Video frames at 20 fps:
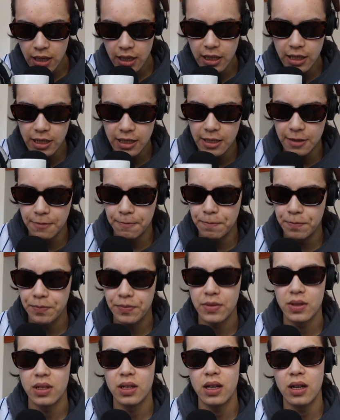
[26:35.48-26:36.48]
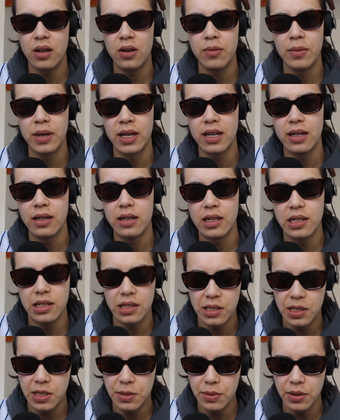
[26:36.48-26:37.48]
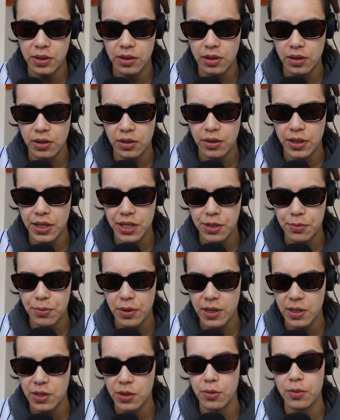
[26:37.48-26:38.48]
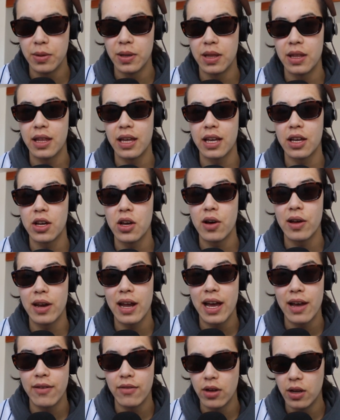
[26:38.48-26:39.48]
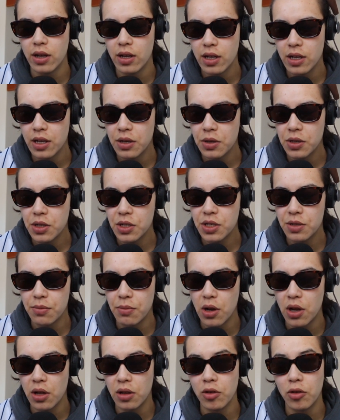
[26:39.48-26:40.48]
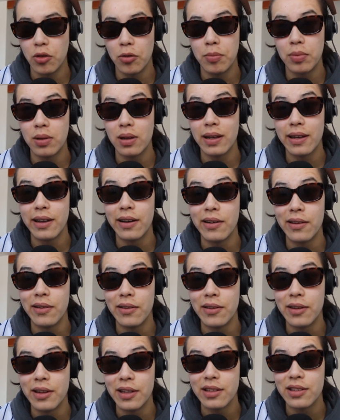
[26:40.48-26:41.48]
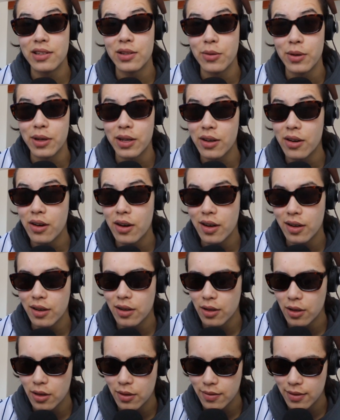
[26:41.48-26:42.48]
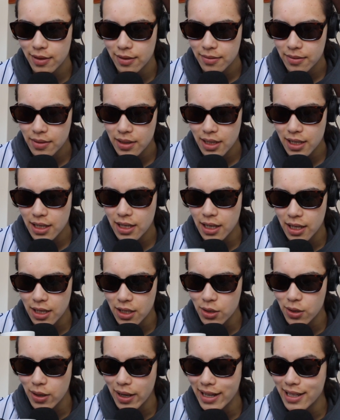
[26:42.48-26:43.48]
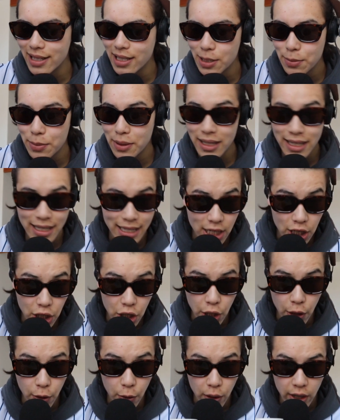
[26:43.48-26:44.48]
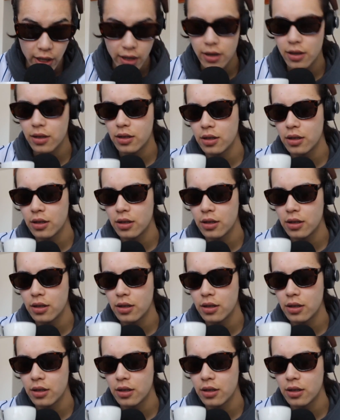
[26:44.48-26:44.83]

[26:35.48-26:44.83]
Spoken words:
Listen, oh my god, I just spilled a little espresso, but thank god I have a small little plate underneath, so it caught all of it. So I ain't spilling nowhere.